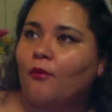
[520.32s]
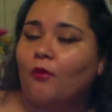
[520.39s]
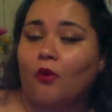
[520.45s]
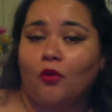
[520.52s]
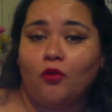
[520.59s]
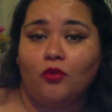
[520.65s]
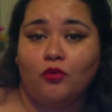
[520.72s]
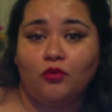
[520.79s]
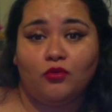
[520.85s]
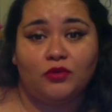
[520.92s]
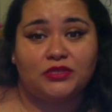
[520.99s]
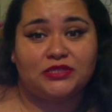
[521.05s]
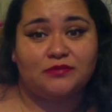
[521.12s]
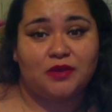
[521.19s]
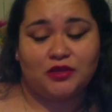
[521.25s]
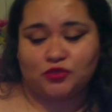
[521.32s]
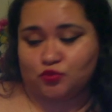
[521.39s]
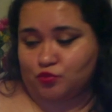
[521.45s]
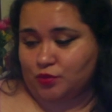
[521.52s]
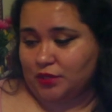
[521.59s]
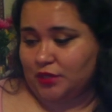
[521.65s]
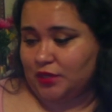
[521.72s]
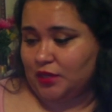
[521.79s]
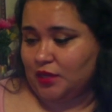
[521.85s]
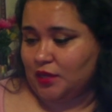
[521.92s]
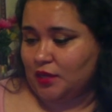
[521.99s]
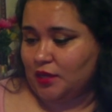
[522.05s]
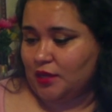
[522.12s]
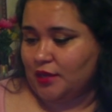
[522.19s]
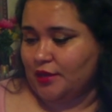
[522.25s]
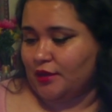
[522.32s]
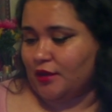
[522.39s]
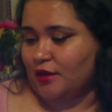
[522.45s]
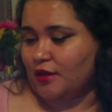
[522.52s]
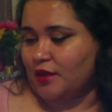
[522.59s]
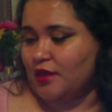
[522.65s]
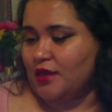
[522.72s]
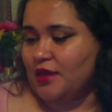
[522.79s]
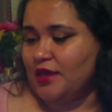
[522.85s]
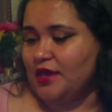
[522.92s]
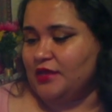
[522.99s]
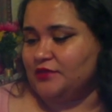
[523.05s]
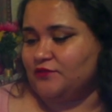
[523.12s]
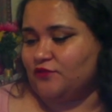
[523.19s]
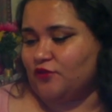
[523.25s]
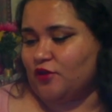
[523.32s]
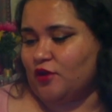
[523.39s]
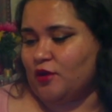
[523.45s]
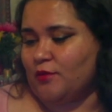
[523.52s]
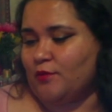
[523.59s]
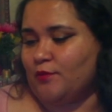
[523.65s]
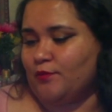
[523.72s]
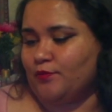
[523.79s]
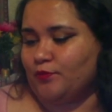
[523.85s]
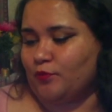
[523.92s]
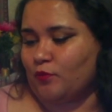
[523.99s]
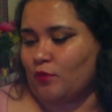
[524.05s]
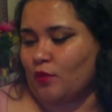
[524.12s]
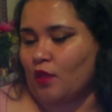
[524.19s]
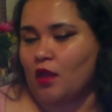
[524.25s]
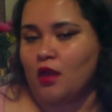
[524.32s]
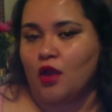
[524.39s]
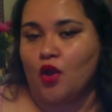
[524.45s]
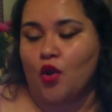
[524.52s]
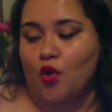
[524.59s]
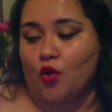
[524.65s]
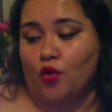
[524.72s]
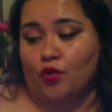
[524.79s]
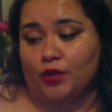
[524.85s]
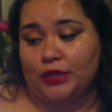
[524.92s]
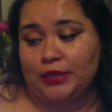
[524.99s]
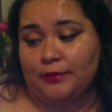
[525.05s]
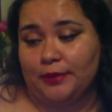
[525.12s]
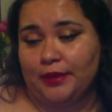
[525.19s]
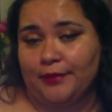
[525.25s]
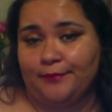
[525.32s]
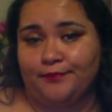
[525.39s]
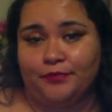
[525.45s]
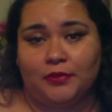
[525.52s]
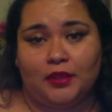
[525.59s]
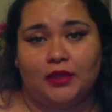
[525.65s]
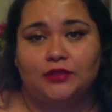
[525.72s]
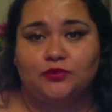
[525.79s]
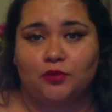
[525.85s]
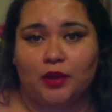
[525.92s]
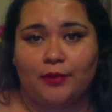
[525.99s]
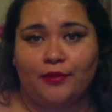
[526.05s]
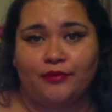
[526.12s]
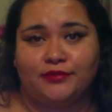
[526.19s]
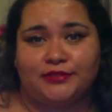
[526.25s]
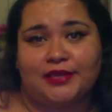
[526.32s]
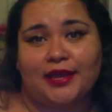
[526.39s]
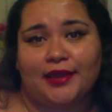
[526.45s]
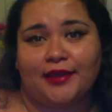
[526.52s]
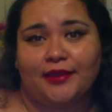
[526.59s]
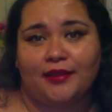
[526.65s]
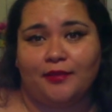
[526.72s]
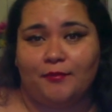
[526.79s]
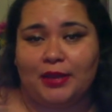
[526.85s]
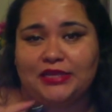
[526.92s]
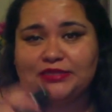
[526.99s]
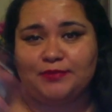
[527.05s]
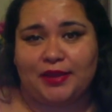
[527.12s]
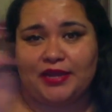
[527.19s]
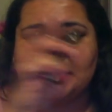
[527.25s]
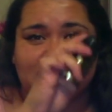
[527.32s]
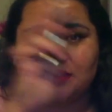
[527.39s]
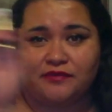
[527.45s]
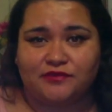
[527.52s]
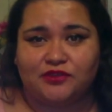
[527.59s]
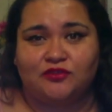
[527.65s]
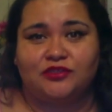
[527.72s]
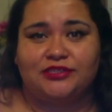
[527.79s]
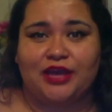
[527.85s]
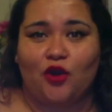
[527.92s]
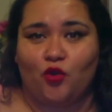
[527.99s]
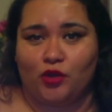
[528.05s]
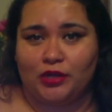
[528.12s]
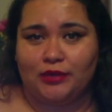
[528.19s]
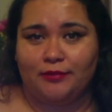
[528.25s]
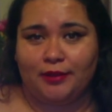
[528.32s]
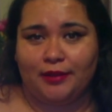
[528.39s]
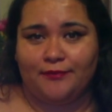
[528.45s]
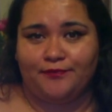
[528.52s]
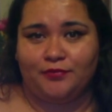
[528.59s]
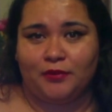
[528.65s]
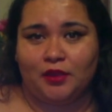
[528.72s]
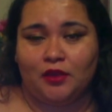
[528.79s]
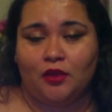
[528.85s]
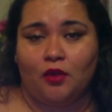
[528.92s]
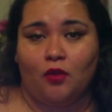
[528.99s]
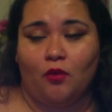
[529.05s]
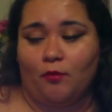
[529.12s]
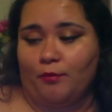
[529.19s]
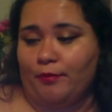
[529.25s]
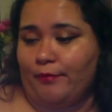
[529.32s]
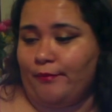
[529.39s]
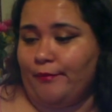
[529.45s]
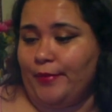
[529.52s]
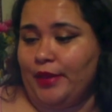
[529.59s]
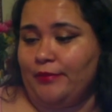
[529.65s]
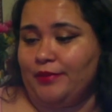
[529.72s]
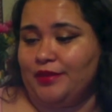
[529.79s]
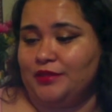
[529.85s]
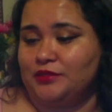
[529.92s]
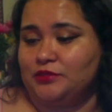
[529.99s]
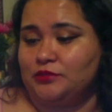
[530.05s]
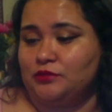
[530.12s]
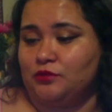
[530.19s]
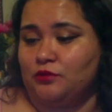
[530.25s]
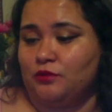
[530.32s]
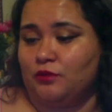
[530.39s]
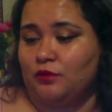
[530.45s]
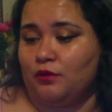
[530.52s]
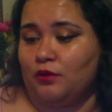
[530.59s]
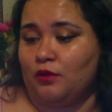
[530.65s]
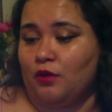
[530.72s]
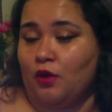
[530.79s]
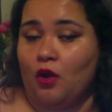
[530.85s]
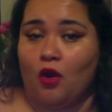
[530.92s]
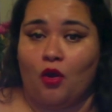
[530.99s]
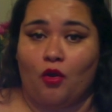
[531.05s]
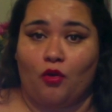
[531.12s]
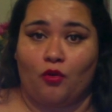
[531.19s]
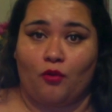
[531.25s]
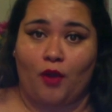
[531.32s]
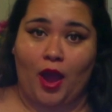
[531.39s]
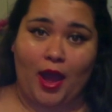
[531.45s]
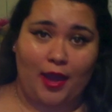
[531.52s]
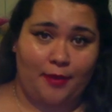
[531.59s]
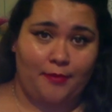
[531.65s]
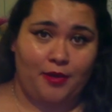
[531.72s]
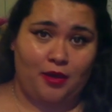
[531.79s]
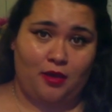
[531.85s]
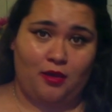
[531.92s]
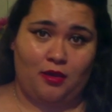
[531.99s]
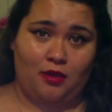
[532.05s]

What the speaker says: Ooh, it smells really good. It's from Oribe, is what I'm gonna say. My Hispanic stuff is gonna say Oribe. Maybe it's Oribe.